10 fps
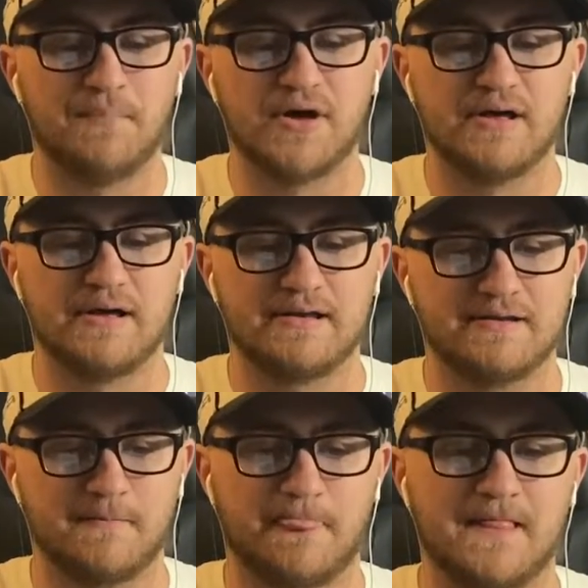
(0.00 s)
but
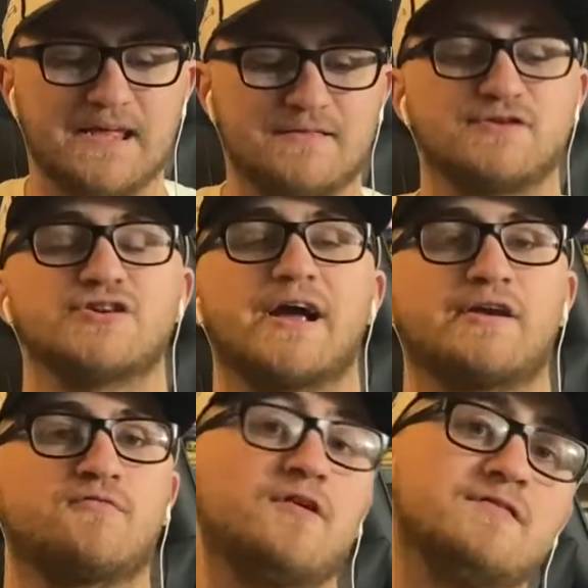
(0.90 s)
they're trying
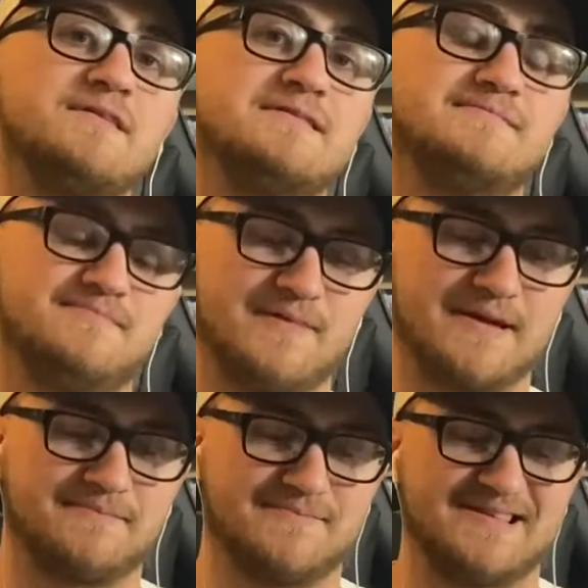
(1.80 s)
to run the
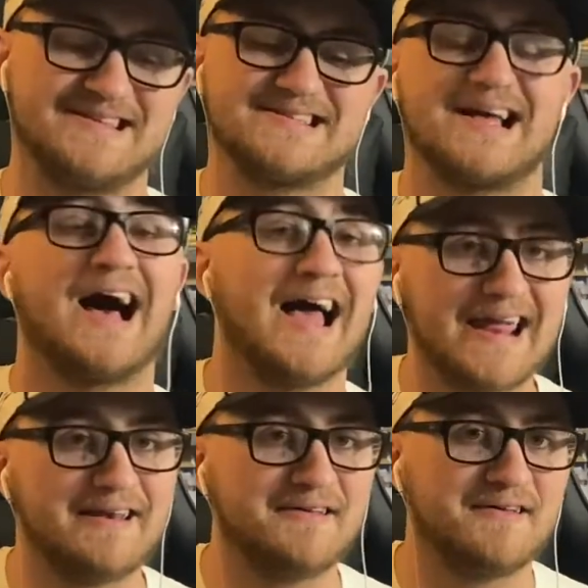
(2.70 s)

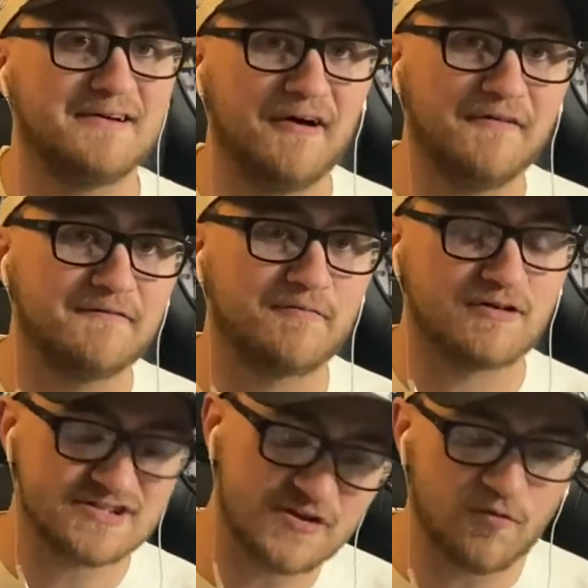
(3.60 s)
design of
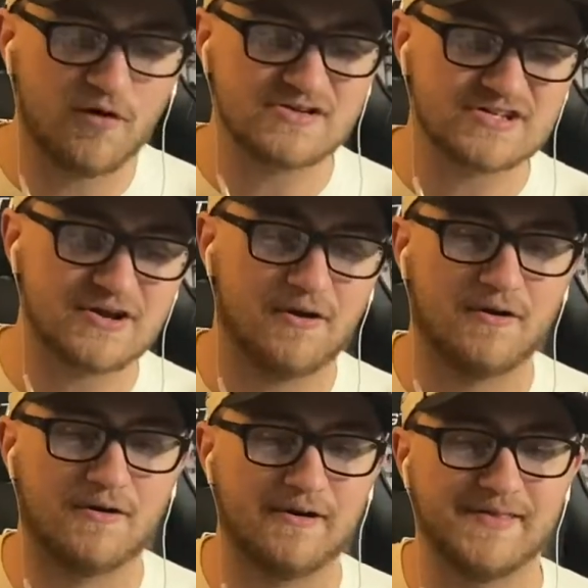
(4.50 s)
Rusty Wallace's
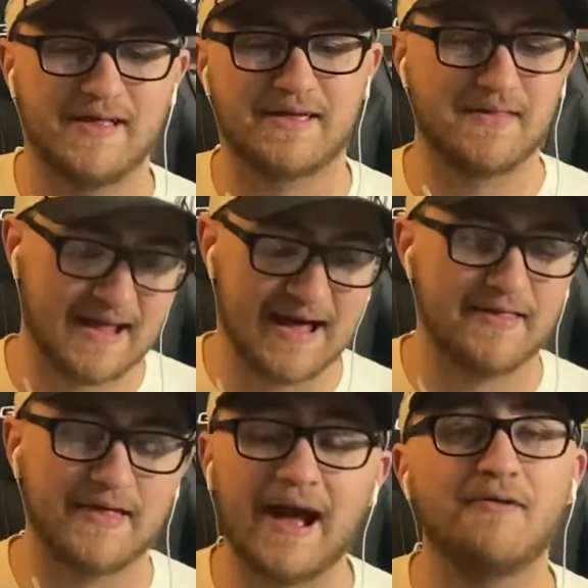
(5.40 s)
car, and they
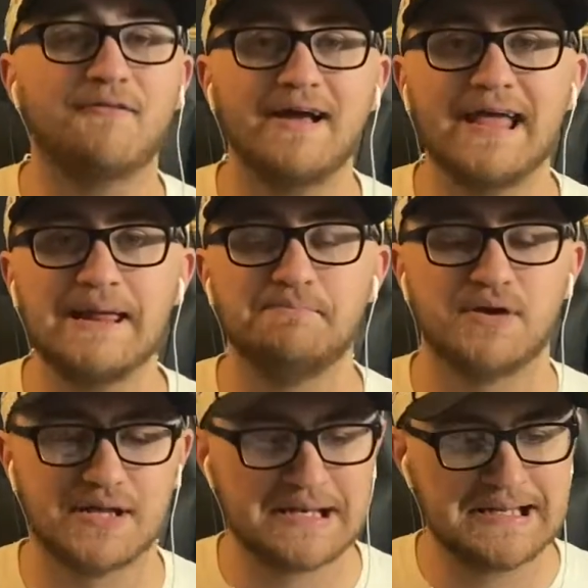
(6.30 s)
got that right,
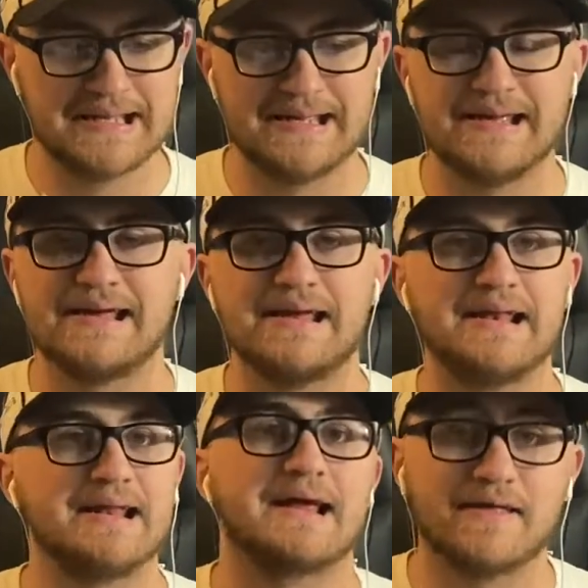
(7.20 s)
but
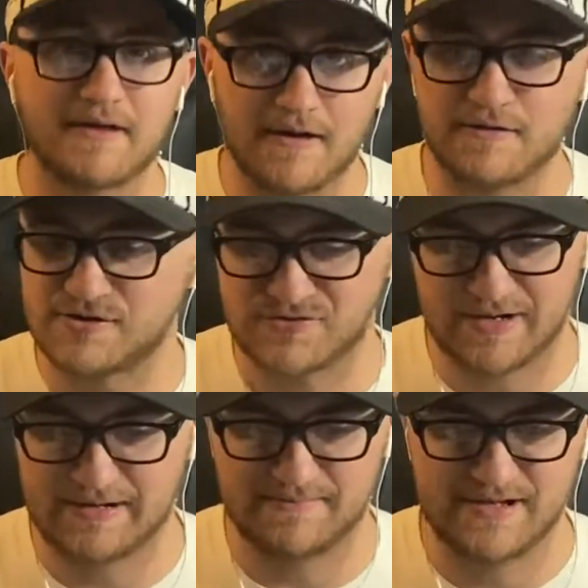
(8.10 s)
you didn't get the colors
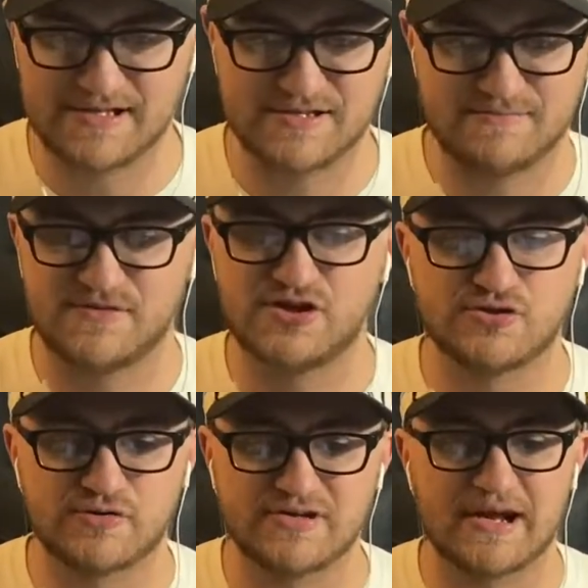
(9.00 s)
right. It just
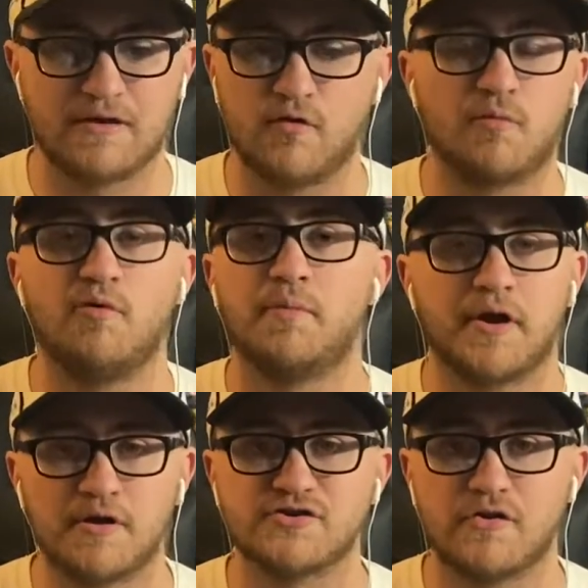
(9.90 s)
looks like a normal
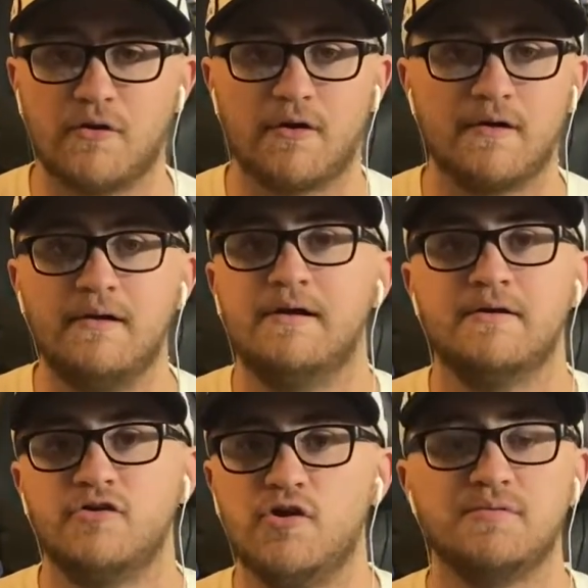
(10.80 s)
Menards car.
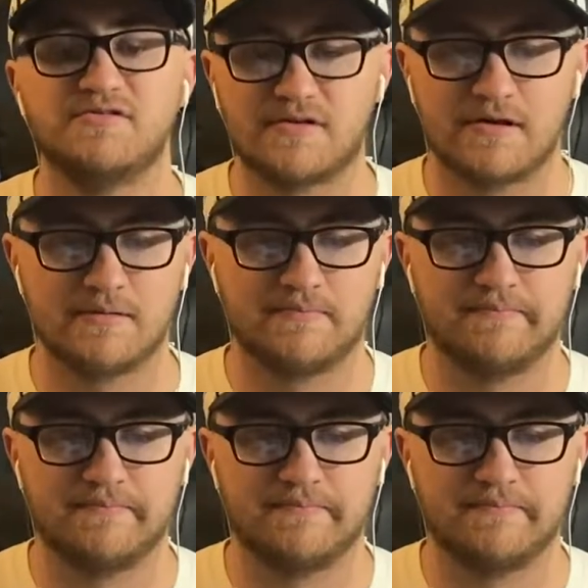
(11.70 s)
Nobody's gonna,